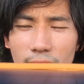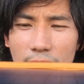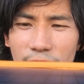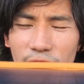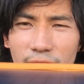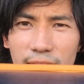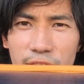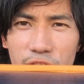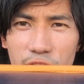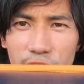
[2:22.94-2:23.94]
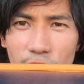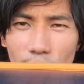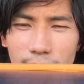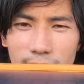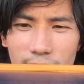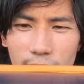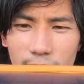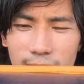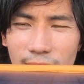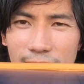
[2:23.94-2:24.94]
everything is just starting
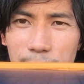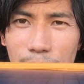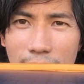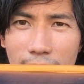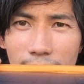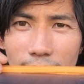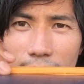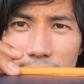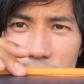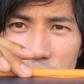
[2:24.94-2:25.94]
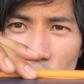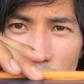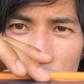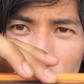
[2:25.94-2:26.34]
to expand, and it's starting to